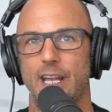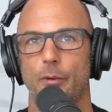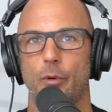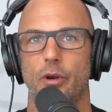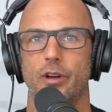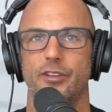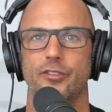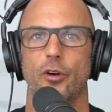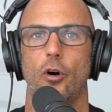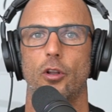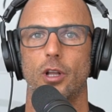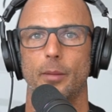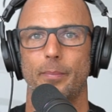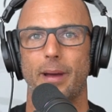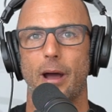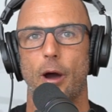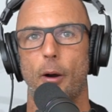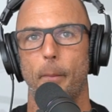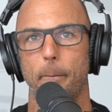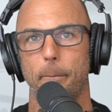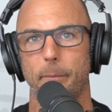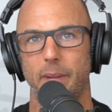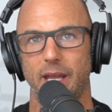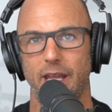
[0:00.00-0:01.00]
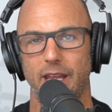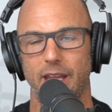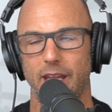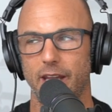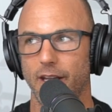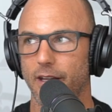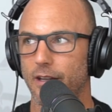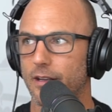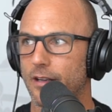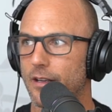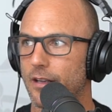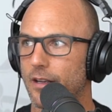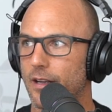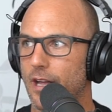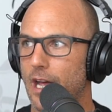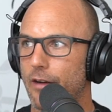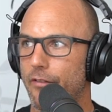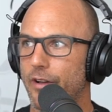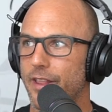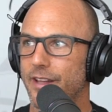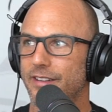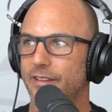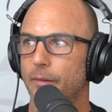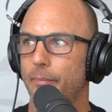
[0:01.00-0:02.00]
where it's all about me.
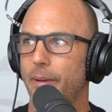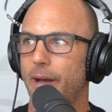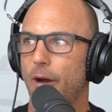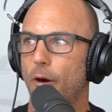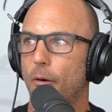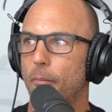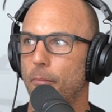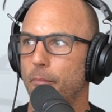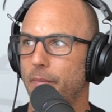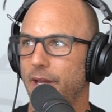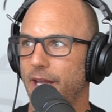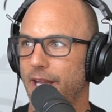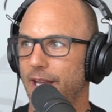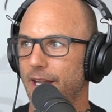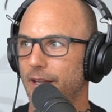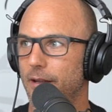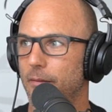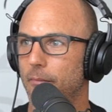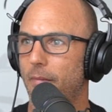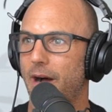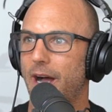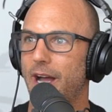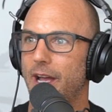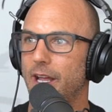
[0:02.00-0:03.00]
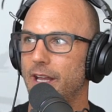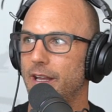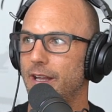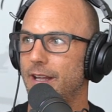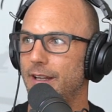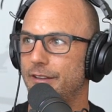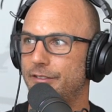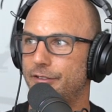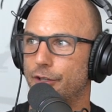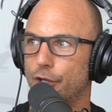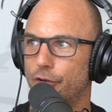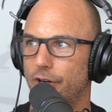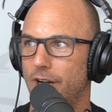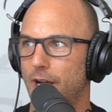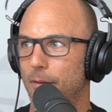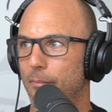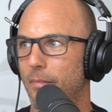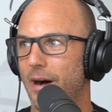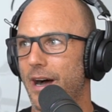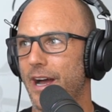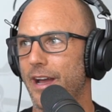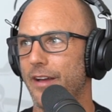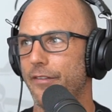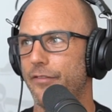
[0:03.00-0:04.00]
Everything's about me, my Instagram,
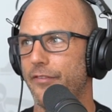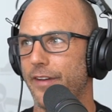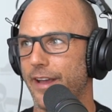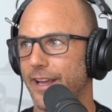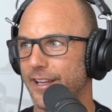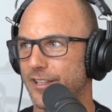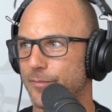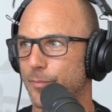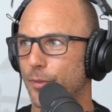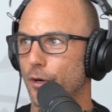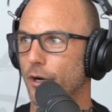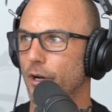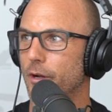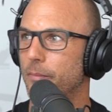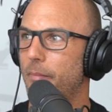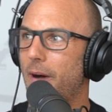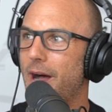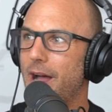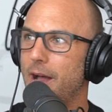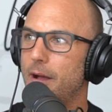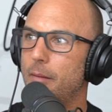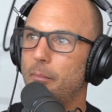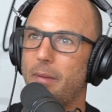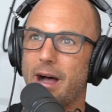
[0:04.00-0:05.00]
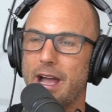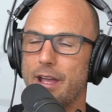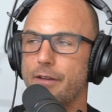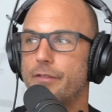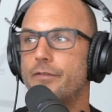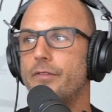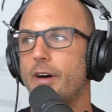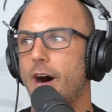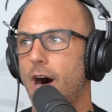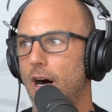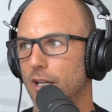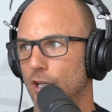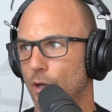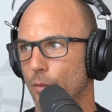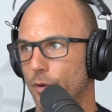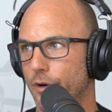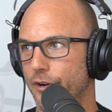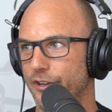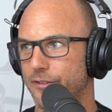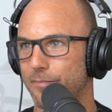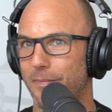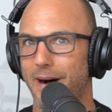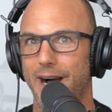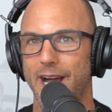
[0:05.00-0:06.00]
my Facebook, my my
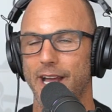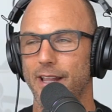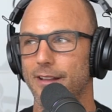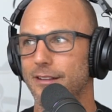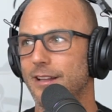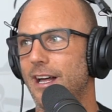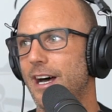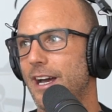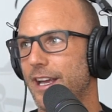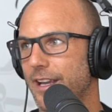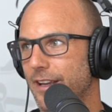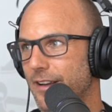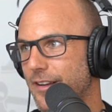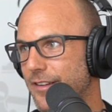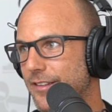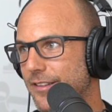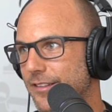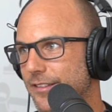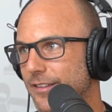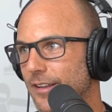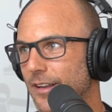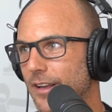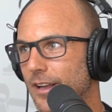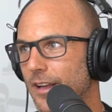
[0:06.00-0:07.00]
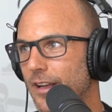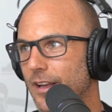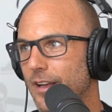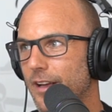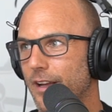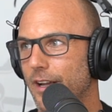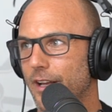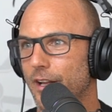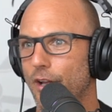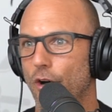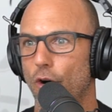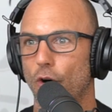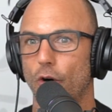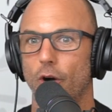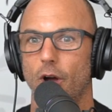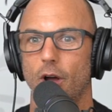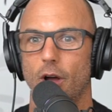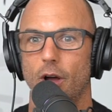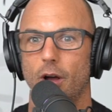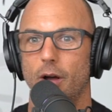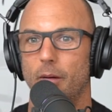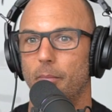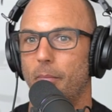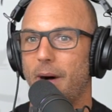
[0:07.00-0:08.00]
followers, my likes, you know,
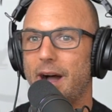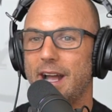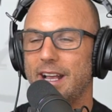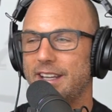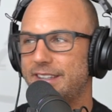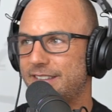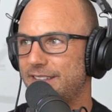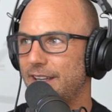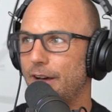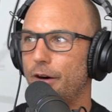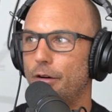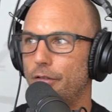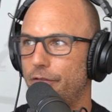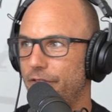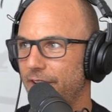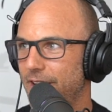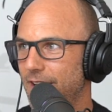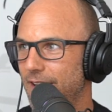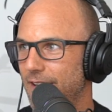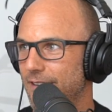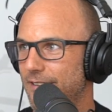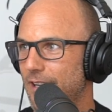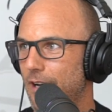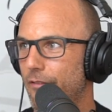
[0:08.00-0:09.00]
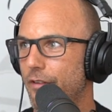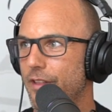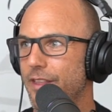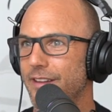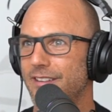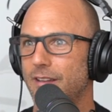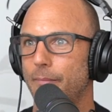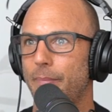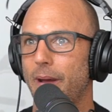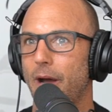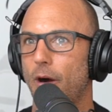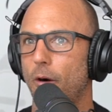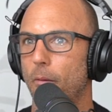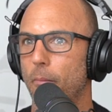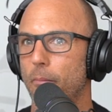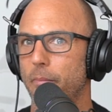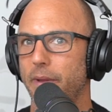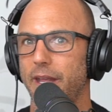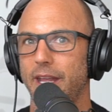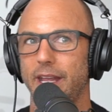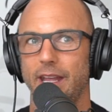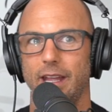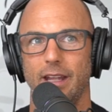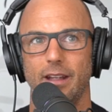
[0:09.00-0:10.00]
my selfies. Everything's about
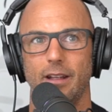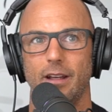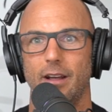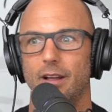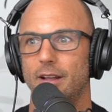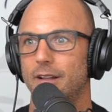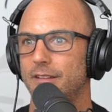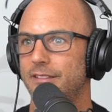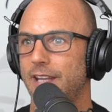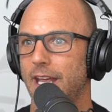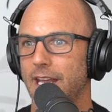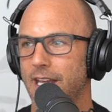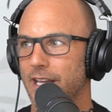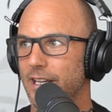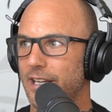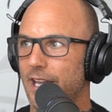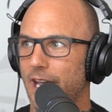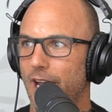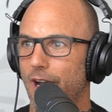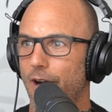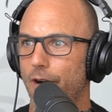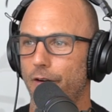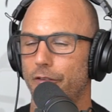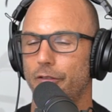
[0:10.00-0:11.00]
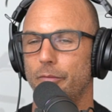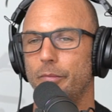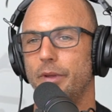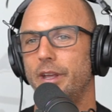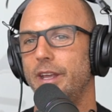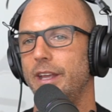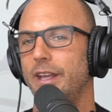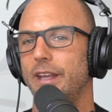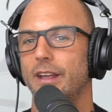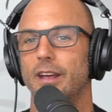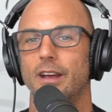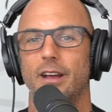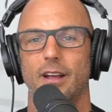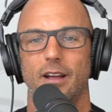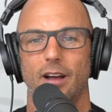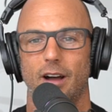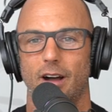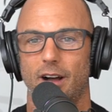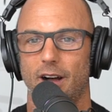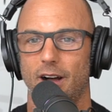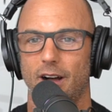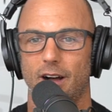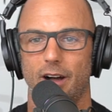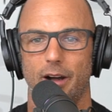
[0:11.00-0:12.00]
me, taking care of me.
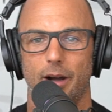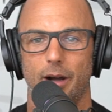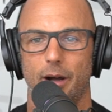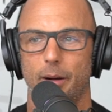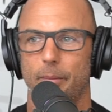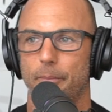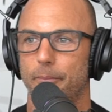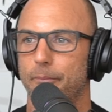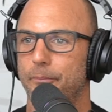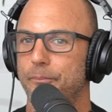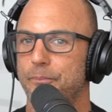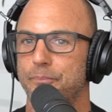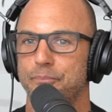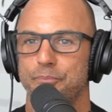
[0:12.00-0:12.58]
Um,